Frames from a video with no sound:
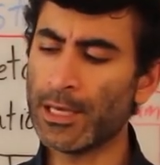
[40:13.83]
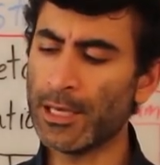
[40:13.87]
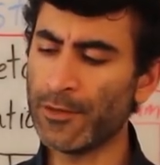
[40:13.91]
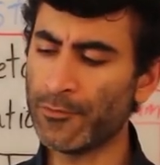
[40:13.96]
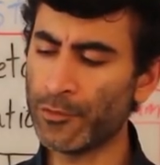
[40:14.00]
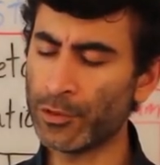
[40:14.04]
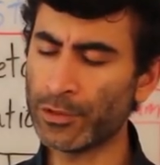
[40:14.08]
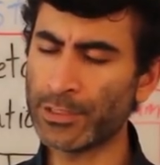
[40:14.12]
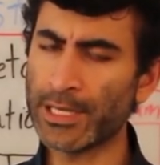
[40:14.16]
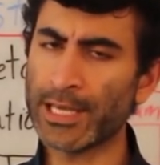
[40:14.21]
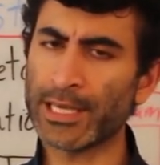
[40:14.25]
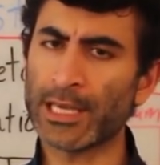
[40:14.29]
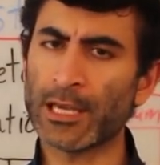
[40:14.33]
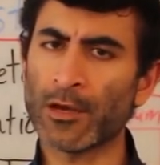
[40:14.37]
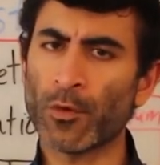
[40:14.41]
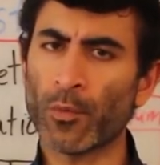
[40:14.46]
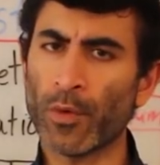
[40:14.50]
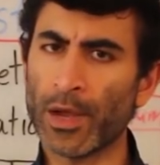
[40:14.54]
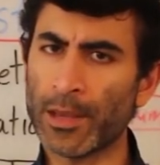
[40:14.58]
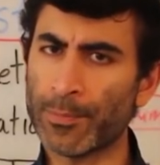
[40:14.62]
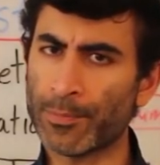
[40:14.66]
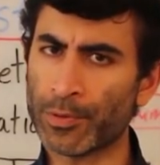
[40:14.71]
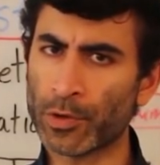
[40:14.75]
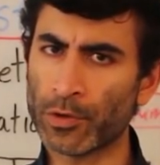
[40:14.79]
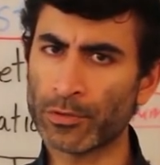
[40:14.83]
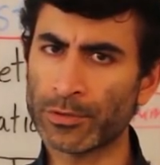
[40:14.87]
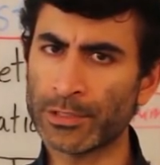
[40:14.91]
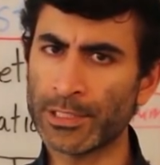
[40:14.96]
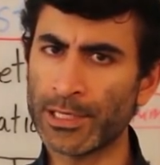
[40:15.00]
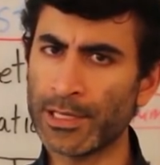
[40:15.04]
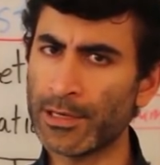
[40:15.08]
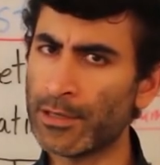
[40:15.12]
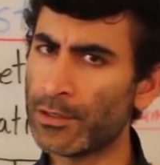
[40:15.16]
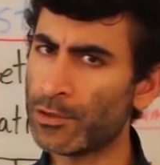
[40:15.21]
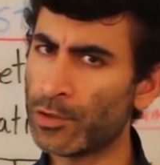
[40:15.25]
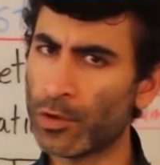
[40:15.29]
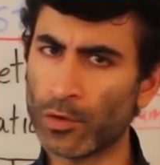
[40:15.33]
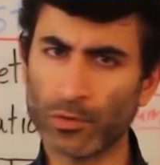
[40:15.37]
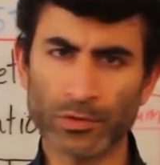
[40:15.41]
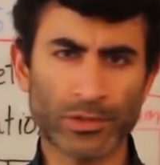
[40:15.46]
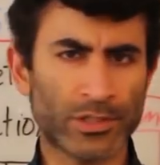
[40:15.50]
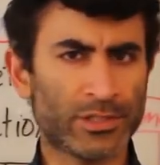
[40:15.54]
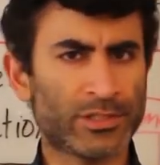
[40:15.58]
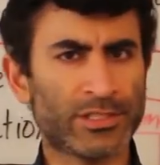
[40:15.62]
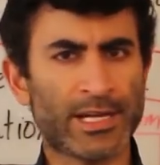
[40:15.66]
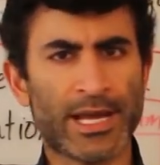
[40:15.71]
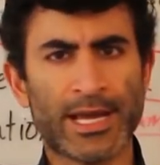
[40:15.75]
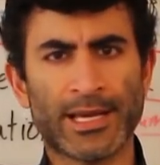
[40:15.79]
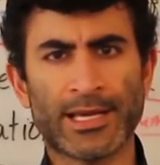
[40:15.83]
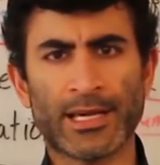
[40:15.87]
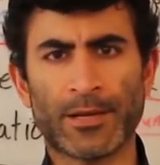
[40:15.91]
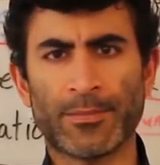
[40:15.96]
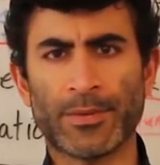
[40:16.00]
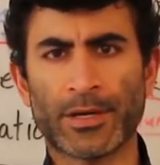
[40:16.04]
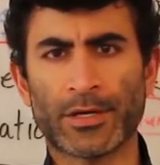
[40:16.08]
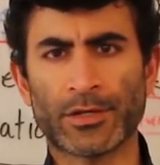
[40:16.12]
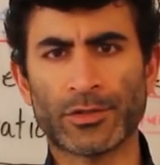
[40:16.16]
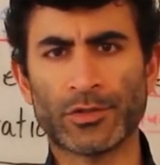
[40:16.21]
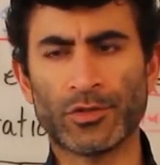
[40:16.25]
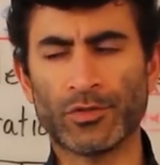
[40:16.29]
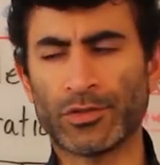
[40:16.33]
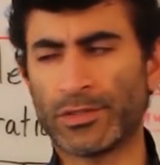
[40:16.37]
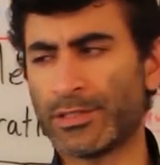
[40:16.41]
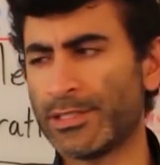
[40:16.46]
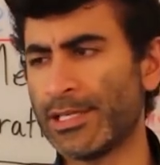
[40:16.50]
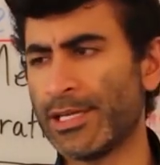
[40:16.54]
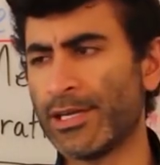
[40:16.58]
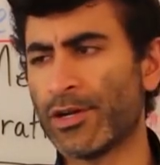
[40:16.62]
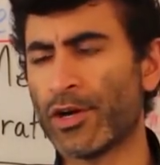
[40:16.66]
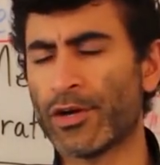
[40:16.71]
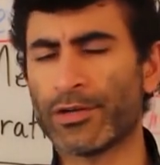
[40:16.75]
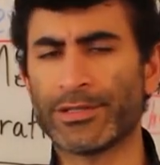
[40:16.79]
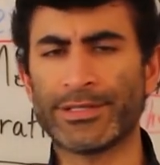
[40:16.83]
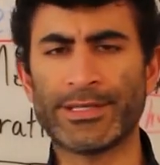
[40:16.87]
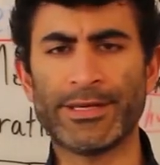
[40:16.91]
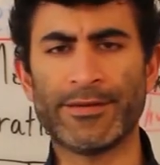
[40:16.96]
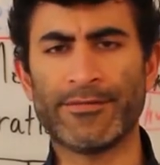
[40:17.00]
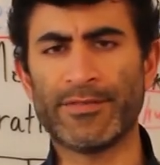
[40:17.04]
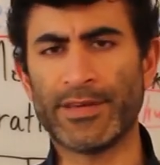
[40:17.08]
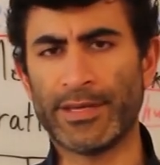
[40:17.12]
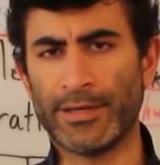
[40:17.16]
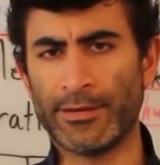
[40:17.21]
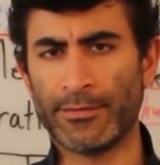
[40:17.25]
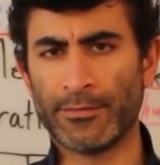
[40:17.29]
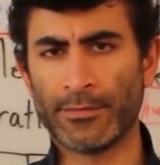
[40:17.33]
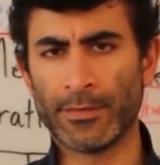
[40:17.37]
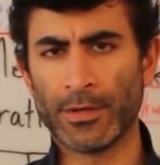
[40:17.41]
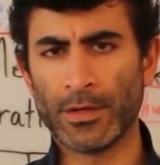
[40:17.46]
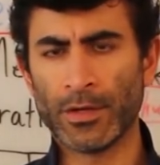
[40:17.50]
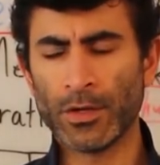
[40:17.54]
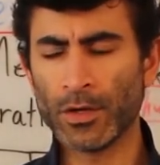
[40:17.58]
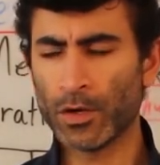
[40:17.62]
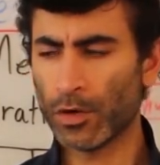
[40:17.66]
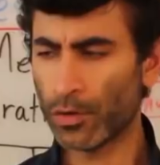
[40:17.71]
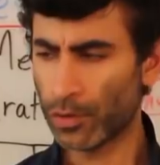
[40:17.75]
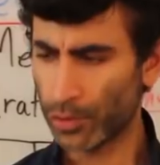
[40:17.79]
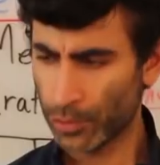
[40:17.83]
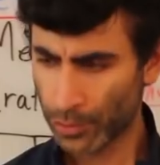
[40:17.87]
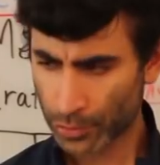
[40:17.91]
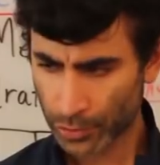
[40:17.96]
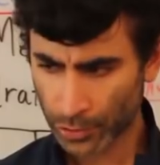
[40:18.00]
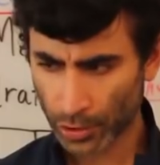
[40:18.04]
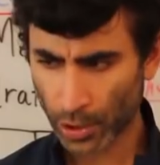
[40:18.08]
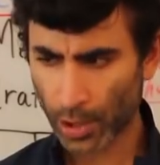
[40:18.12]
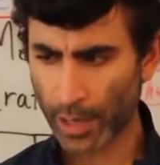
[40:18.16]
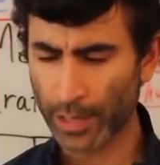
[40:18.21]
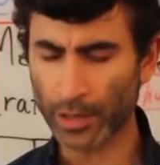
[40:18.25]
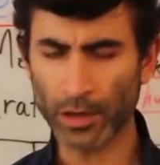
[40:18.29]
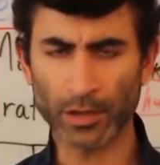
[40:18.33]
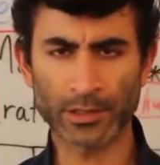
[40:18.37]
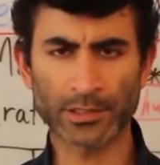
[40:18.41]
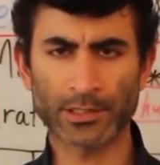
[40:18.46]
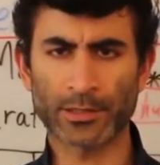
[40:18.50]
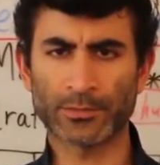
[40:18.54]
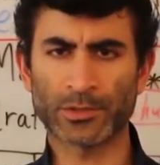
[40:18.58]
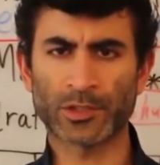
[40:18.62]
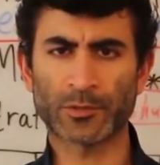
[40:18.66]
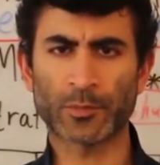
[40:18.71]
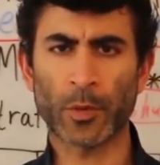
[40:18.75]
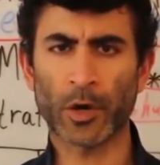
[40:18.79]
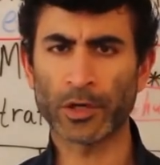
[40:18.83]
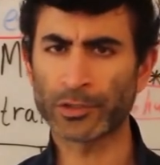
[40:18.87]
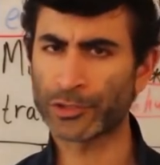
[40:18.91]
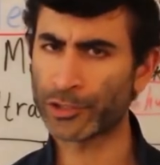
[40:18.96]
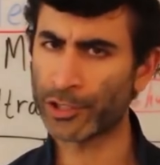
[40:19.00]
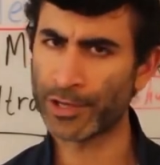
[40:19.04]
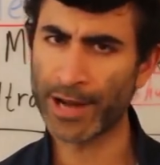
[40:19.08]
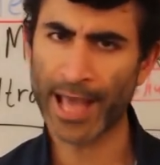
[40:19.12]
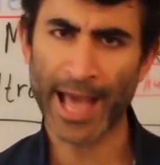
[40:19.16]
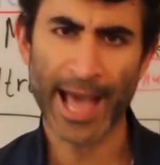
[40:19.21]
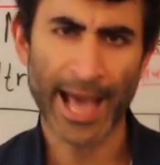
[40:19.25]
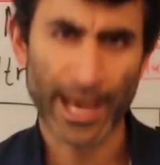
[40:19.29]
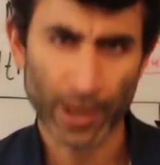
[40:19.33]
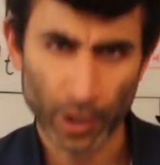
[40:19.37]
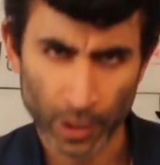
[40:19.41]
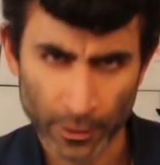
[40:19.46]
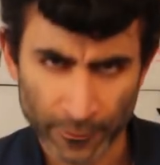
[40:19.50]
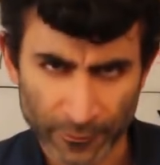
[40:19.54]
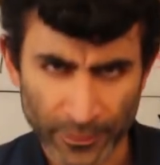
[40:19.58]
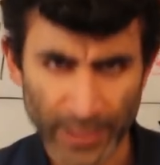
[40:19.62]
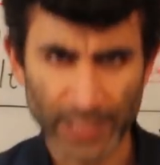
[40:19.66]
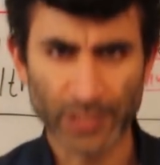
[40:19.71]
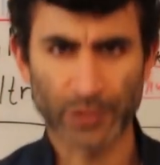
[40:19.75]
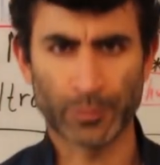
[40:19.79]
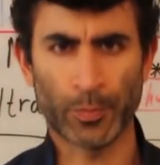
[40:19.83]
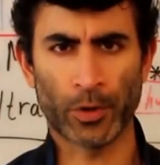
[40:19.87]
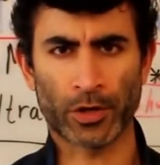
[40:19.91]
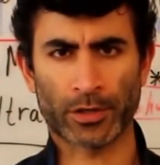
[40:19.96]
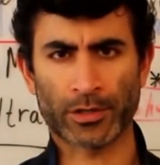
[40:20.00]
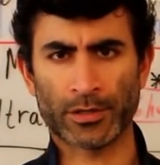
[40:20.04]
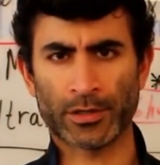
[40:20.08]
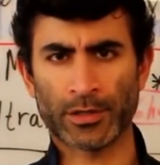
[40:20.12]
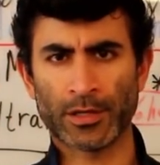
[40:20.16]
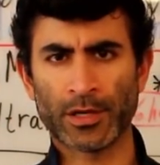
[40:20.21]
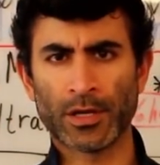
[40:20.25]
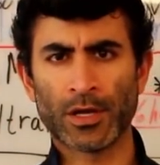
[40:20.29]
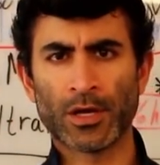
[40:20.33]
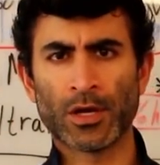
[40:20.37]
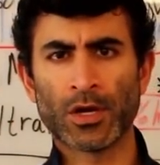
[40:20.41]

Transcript: If you're taking whey protein, don't just take it because you see it on TV or you saw it on some sponsored ad on Facebook.